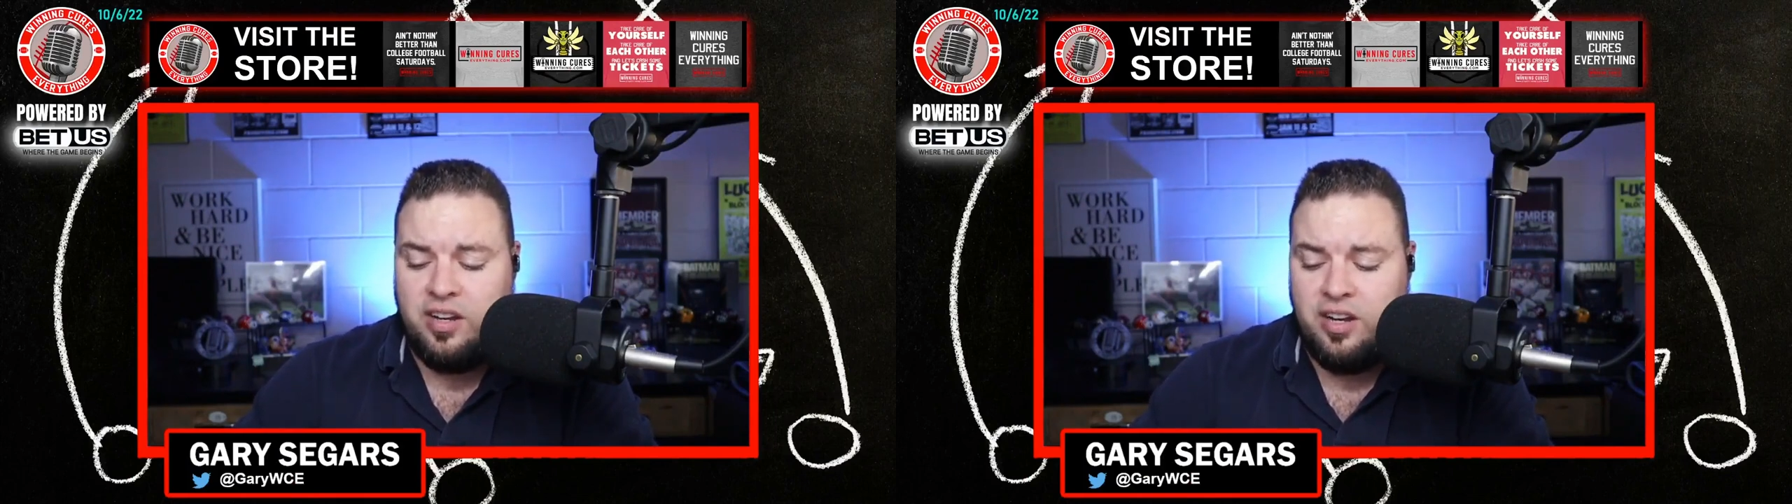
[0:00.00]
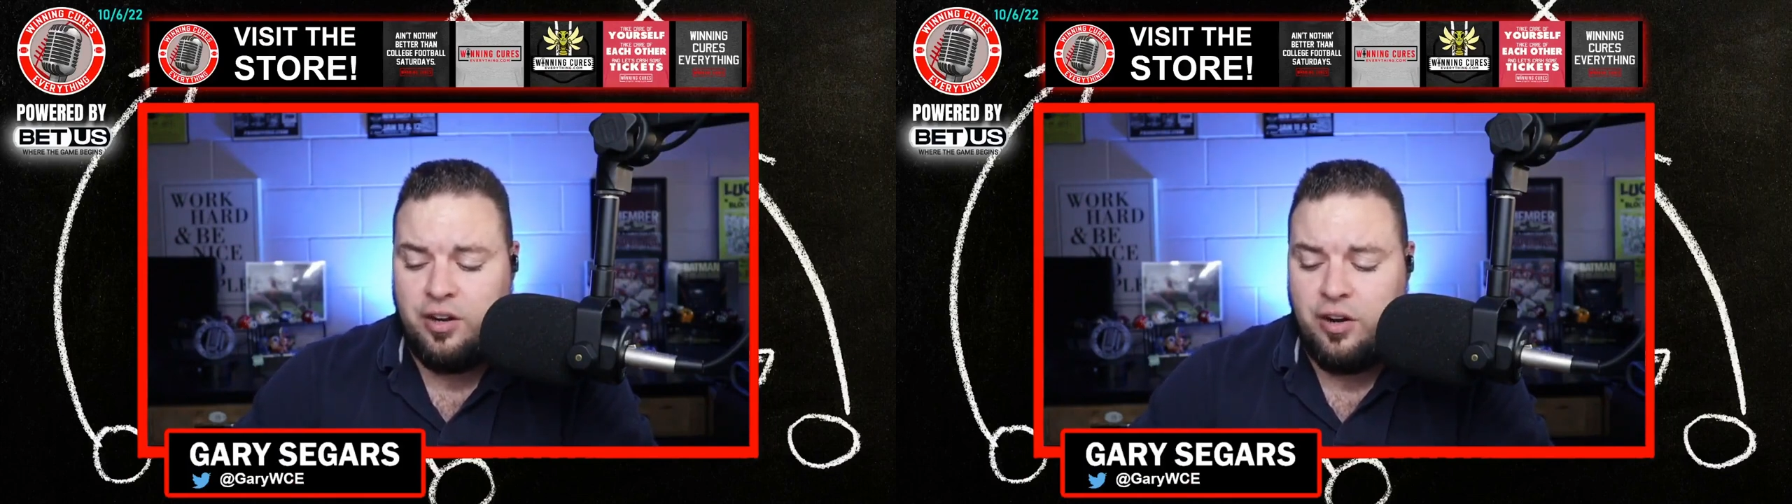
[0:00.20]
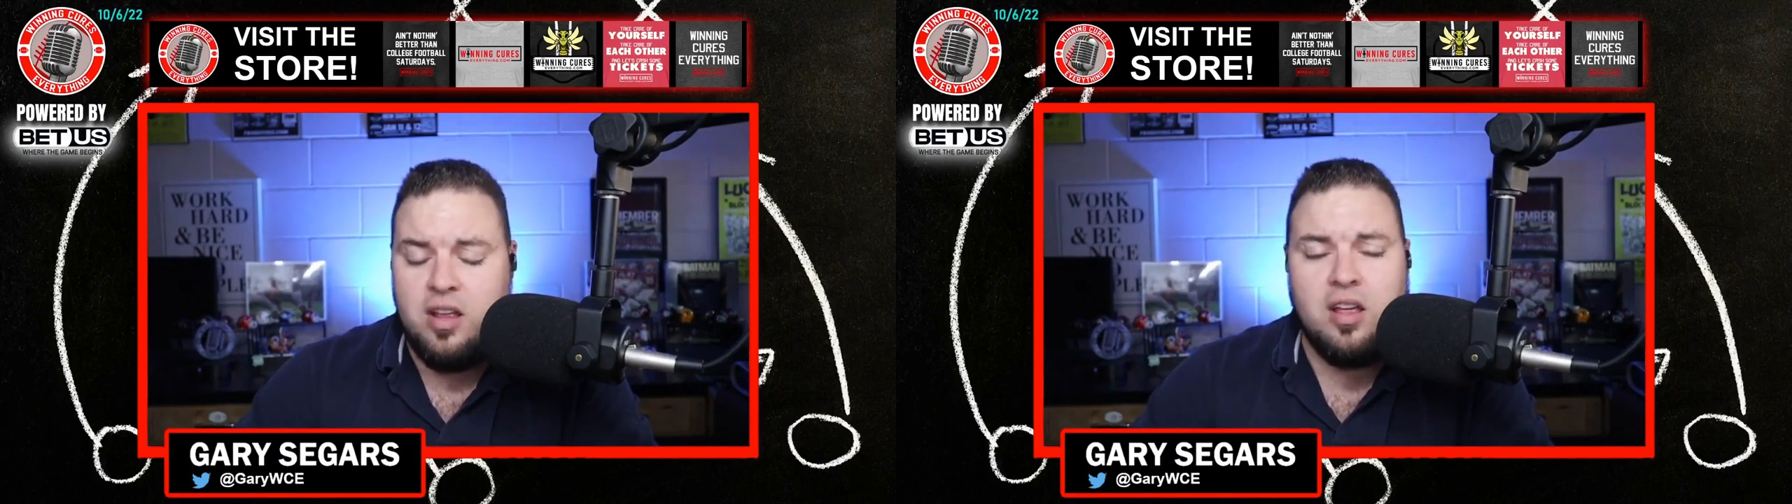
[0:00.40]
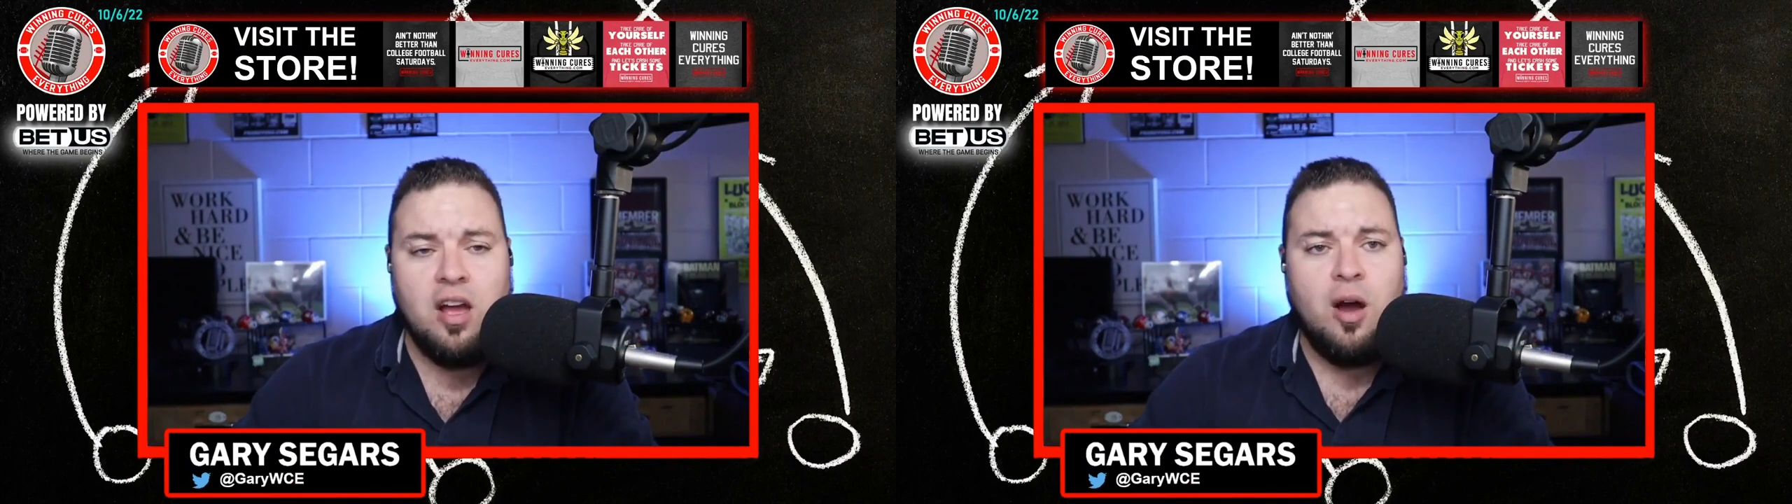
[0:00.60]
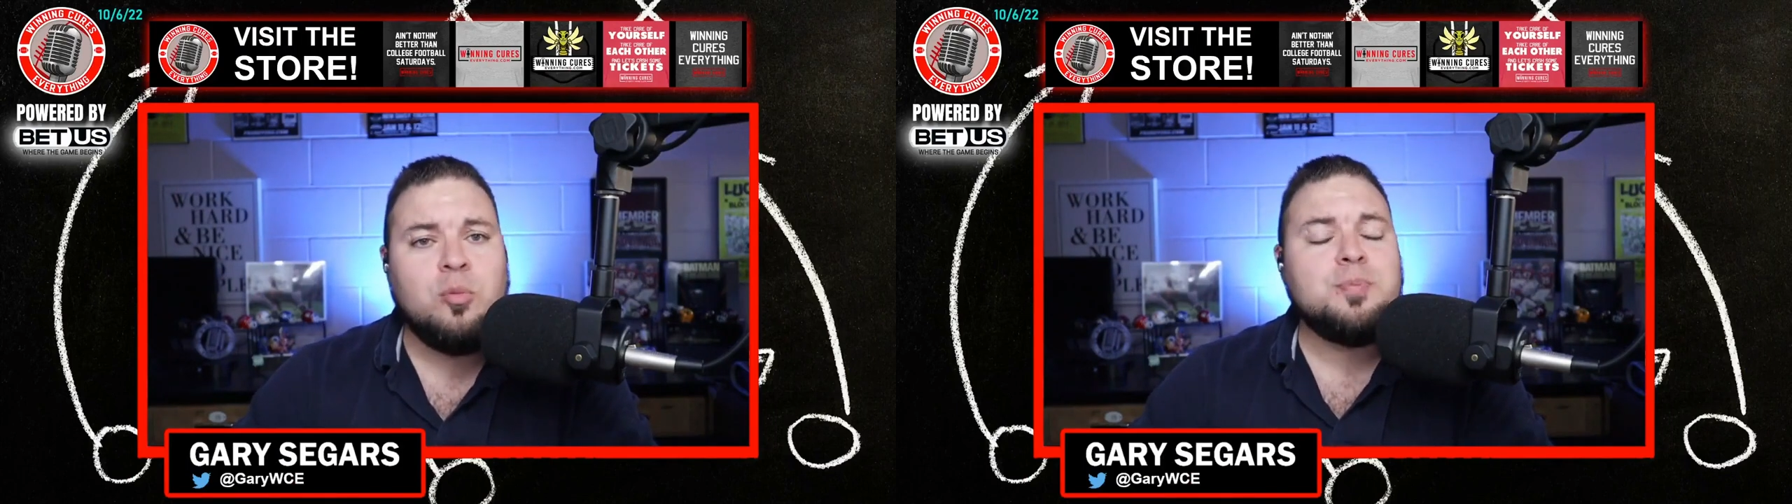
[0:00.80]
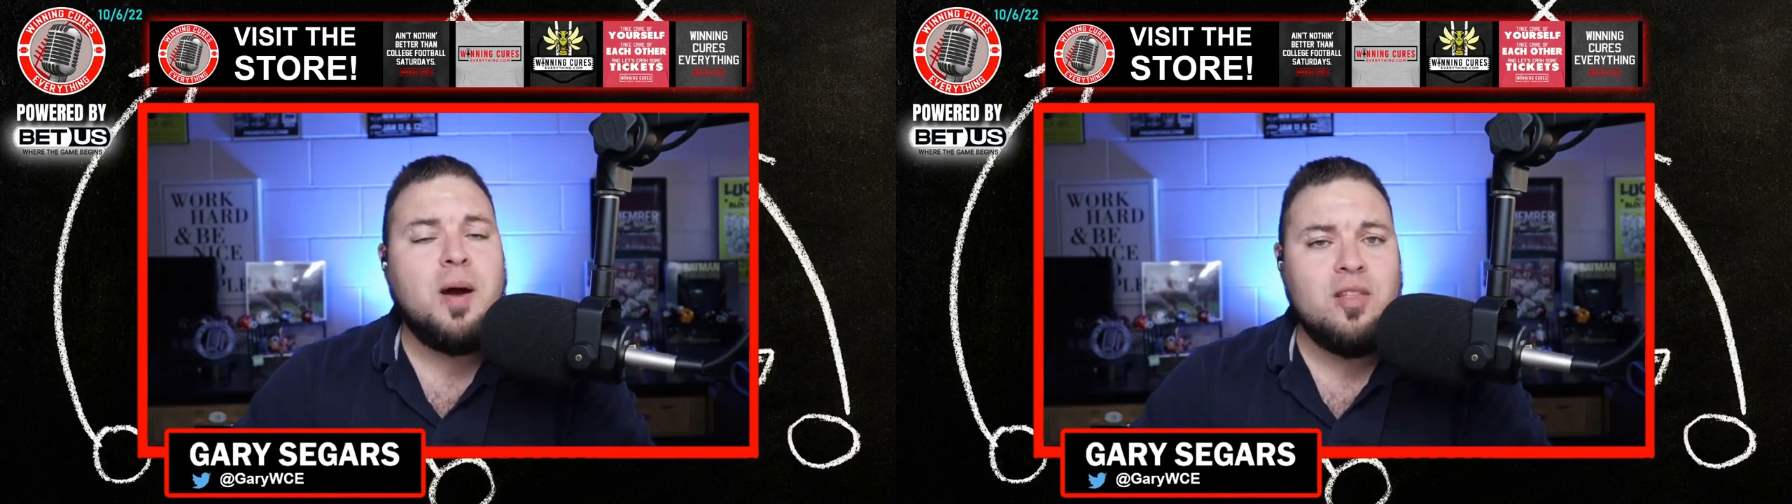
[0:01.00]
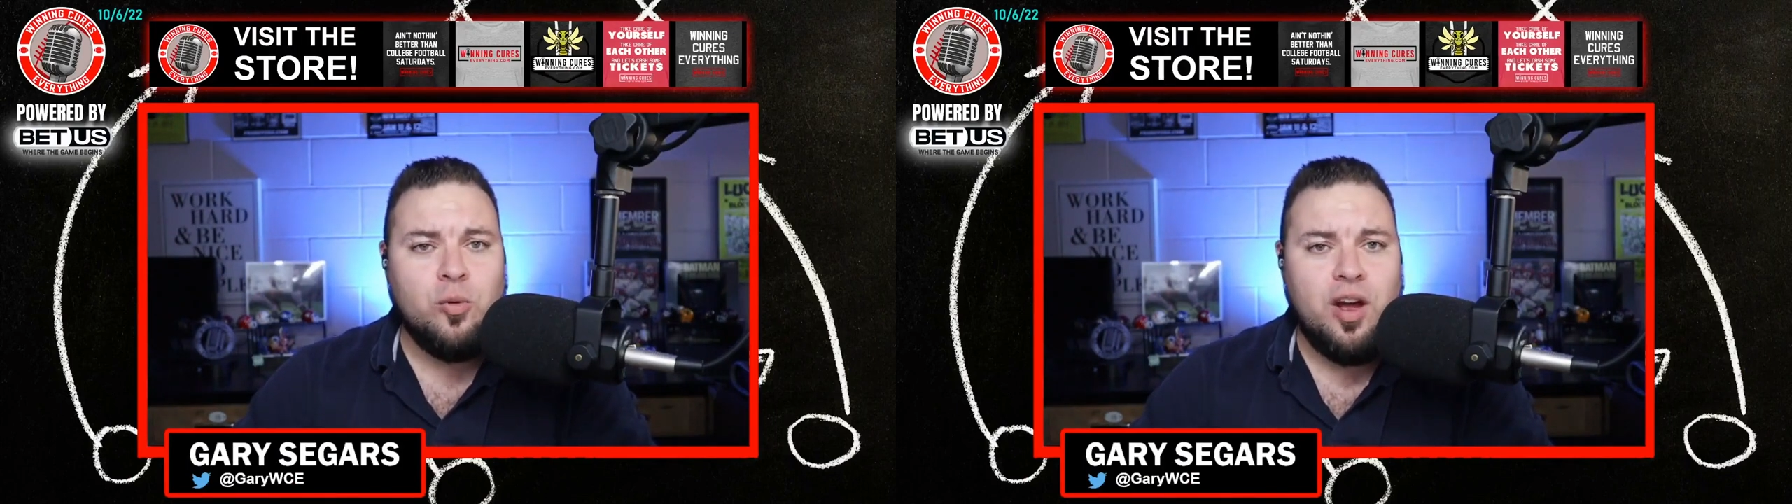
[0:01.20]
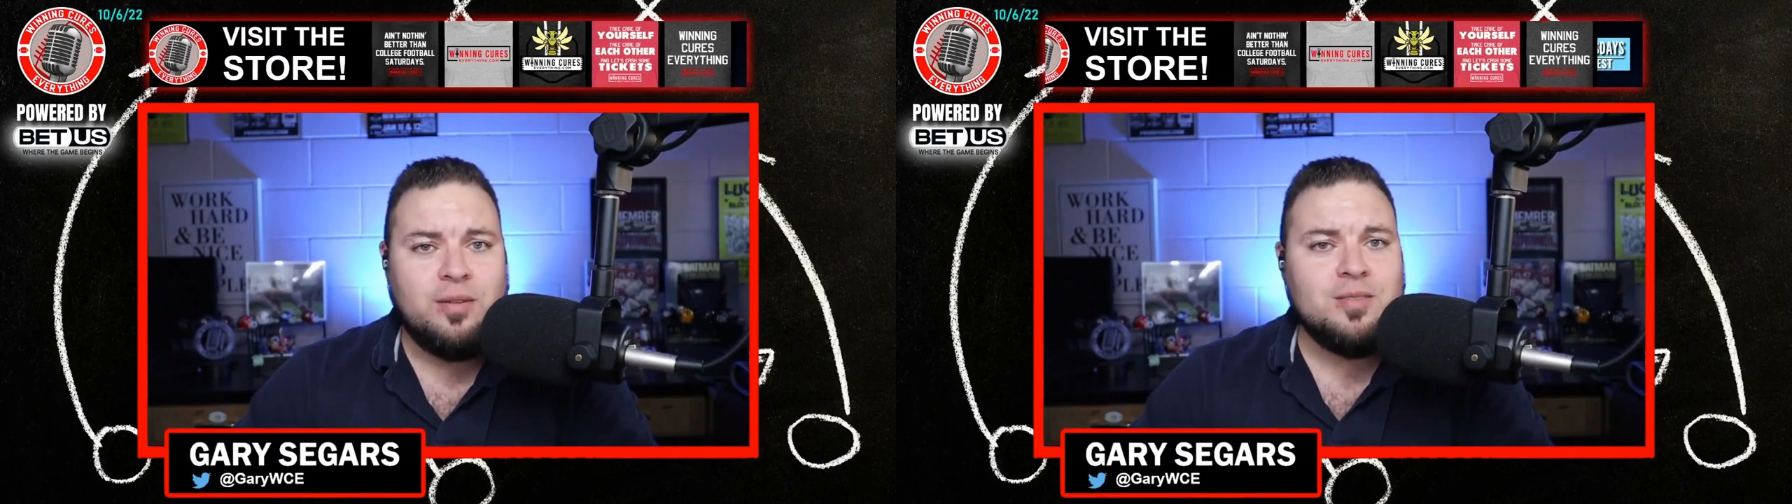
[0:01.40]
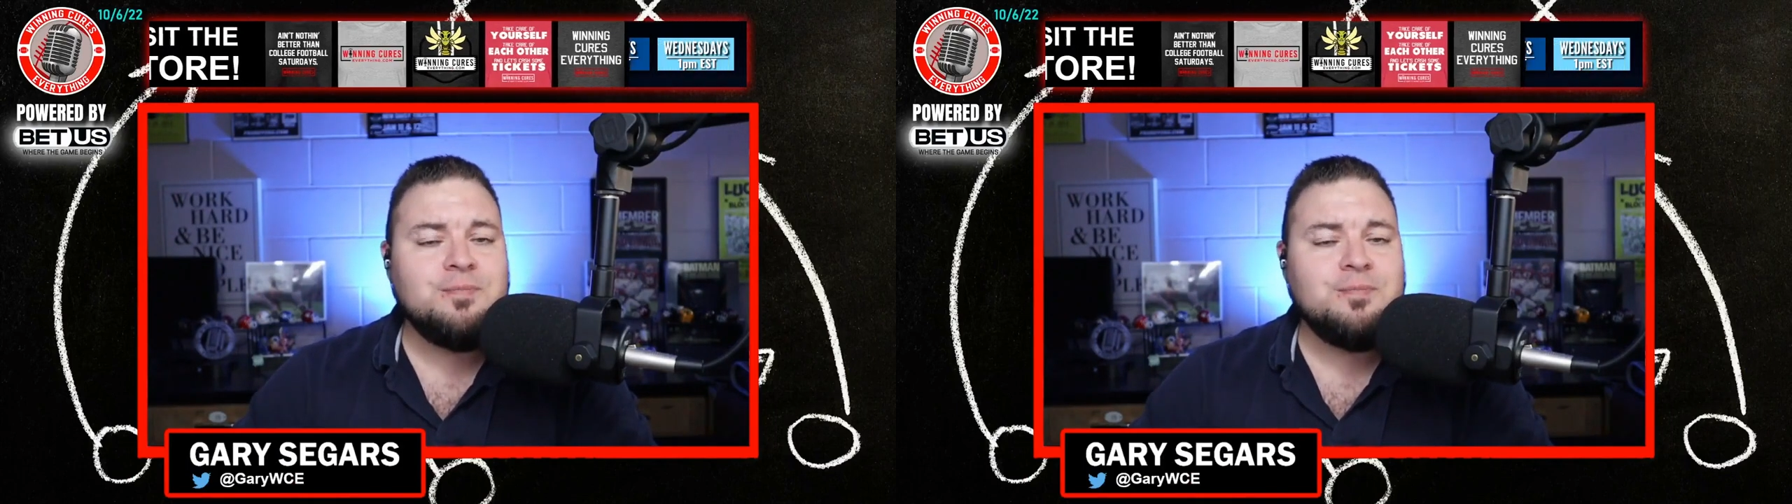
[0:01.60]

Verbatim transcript: here, uh, which, by the way,